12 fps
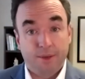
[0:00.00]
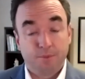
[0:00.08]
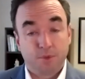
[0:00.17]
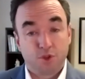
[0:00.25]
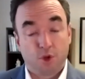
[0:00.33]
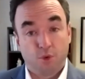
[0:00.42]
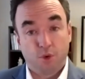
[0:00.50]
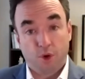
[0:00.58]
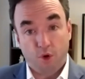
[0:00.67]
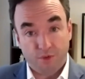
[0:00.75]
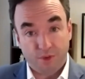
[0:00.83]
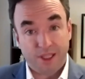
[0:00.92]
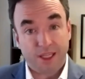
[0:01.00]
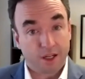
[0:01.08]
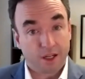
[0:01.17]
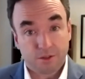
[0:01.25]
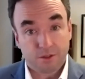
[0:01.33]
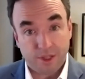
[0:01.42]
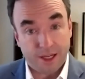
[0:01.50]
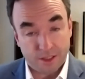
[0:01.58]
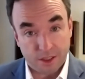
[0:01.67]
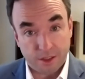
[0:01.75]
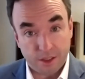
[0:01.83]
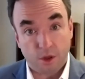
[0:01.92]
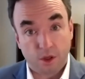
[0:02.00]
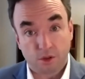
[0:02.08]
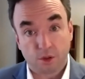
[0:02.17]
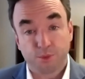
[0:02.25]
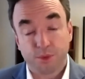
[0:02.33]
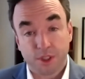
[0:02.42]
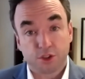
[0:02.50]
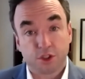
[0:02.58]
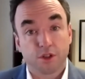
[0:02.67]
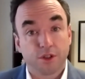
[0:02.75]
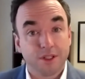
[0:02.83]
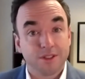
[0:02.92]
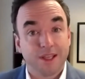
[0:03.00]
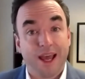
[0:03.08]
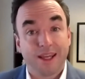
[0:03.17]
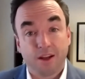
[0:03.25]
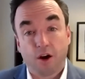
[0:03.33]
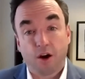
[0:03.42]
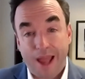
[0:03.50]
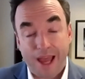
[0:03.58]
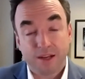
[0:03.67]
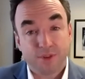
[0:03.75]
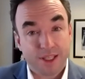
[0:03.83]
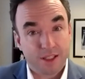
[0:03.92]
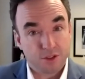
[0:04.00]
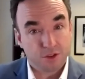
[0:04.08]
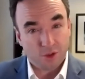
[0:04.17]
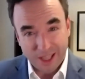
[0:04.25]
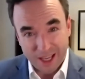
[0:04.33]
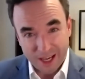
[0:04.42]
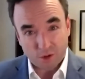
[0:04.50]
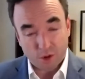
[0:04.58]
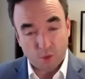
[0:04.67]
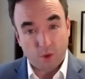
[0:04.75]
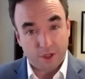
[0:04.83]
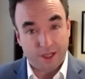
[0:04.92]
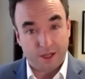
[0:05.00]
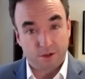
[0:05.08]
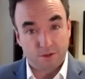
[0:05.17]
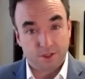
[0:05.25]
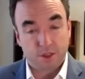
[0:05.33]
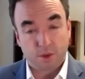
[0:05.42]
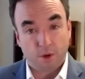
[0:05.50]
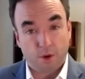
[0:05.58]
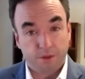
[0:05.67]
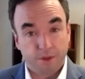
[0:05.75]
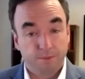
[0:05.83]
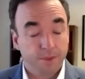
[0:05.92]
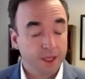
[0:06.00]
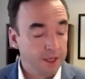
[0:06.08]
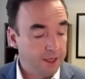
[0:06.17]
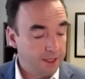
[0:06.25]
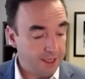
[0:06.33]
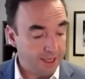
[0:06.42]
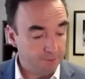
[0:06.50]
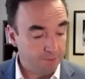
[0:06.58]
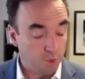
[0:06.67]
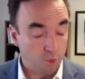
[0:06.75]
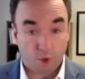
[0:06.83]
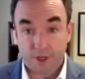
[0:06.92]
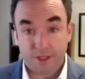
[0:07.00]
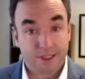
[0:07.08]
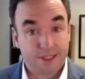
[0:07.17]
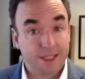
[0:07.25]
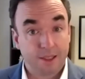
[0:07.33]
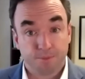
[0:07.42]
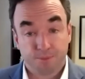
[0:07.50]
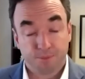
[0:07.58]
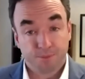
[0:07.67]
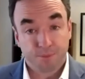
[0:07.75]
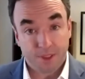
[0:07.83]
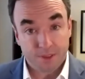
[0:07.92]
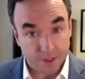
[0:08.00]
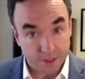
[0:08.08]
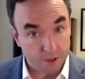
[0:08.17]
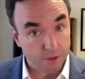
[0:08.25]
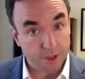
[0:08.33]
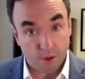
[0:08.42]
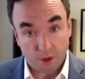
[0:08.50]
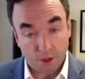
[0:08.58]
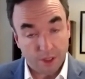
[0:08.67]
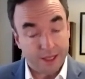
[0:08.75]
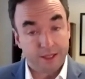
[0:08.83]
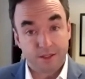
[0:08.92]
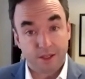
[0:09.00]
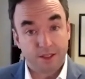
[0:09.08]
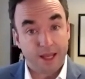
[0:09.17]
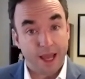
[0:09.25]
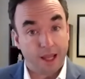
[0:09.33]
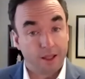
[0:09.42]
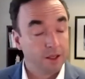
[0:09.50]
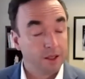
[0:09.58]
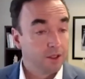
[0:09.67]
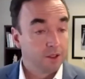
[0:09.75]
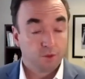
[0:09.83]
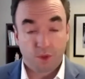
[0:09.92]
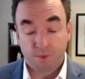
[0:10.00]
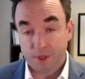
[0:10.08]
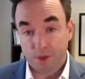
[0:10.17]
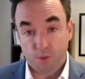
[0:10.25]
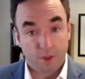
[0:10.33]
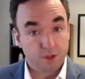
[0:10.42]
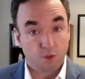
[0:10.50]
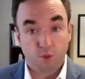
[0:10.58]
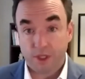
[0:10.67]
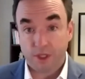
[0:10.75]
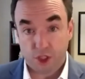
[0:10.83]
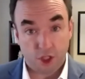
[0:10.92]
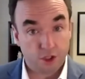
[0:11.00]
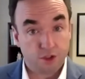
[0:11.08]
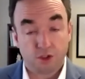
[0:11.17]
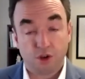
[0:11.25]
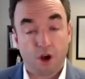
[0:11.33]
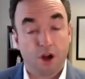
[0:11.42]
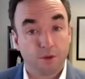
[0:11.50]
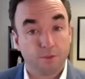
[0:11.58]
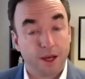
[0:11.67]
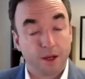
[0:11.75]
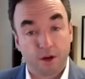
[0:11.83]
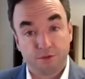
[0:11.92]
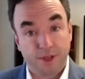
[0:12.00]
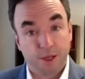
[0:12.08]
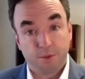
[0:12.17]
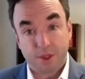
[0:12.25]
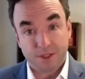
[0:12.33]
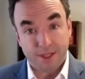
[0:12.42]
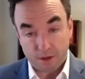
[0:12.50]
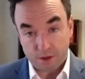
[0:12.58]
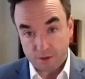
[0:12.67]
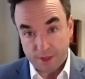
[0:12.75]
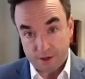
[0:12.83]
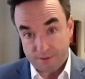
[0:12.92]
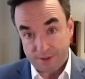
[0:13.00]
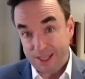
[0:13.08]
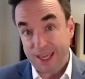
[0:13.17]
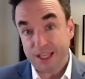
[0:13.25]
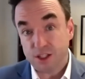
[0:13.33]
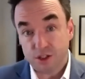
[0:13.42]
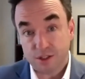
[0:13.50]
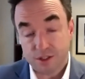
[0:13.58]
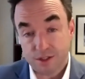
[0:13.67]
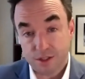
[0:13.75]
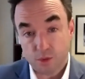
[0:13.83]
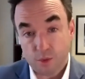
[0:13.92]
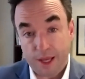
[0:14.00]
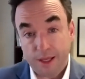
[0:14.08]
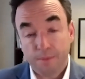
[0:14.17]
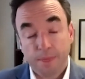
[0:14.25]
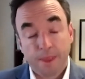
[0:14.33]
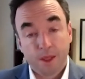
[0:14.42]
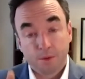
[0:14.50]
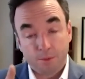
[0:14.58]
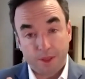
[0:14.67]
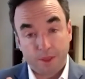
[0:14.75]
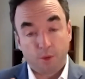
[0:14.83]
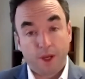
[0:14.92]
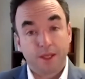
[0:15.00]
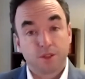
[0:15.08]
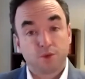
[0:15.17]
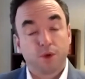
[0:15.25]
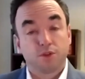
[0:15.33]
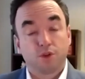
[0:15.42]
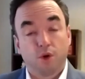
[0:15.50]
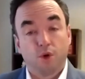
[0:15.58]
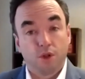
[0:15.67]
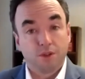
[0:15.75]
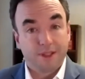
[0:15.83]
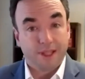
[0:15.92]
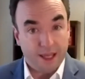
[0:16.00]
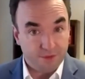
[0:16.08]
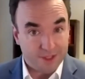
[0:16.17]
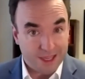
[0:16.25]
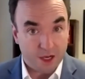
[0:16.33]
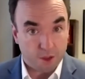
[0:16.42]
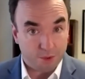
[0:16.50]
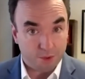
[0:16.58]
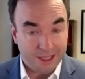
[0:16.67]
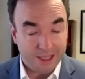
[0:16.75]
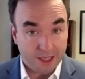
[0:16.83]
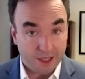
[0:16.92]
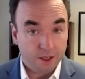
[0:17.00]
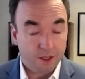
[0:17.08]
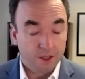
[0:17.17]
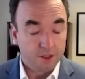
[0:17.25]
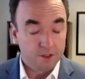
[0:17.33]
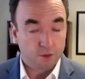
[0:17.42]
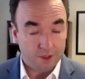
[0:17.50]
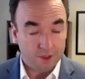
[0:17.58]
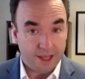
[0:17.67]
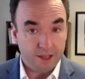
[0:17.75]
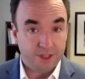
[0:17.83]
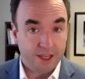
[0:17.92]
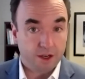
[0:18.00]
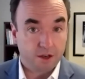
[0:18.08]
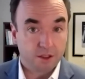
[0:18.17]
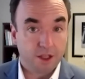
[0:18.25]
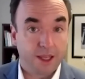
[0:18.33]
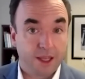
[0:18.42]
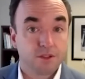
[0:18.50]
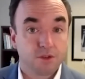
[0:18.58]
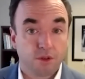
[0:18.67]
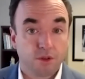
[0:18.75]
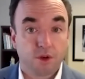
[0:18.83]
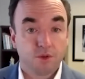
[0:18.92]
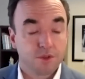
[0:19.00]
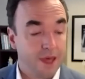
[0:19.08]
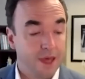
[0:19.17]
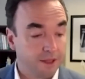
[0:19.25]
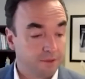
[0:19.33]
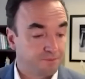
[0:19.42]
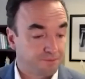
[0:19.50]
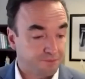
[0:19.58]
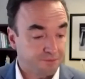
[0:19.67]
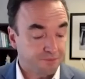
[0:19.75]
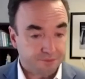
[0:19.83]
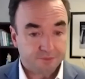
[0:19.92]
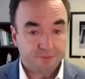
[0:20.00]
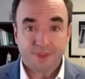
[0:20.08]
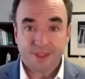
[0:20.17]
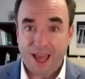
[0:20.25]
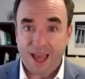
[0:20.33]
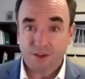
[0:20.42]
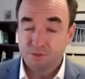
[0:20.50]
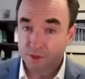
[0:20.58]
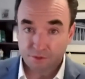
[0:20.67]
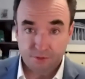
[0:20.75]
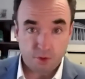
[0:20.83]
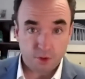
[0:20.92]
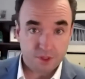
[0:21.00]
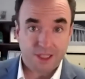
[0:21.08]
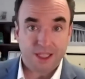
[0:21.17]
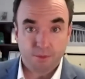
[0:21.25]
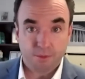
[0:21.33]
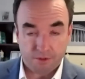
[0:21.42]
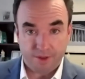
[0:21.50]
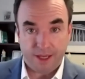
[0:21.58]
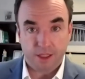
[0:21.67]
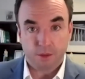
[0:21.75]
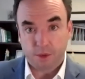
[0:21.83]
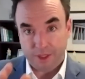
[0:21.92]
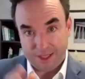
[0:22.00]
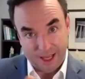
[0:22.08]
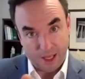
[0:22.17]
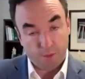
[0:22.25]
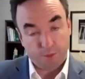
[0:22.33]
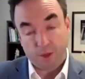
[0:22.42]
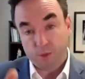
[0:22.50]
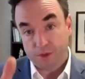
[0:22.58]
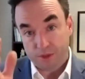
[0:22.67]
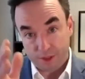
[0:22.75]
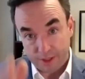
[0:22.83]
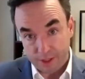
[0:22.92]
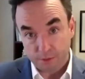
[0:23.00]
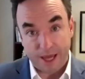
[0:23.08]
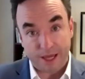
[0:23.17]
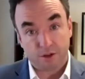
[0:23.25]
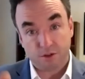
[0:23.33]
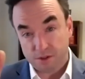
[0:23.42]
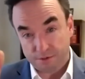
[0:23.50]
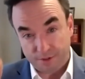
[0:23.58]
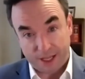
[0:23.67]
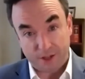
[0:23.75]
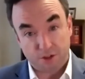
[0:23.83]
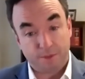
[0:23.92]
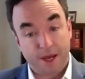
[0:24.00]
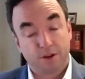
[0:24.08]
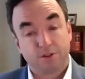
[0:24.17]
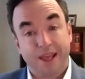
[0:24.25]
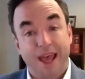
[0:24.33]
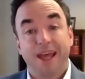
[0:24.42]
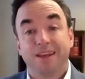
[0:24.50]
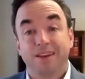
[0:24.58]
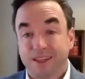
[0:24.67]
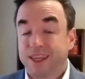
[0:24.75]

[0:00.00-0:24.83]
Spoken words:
So over here at Tully Law Group, the attorneys and our advocates, or care coordinators, as we call them, work as a team. It's literally all hands on deck. We meet once a week just to talk about our families that have engaged us in this way. By the way, it's what's called life care planning. So our life care clients are those that have the full team available and helping with the legal matters, the financial matters, and the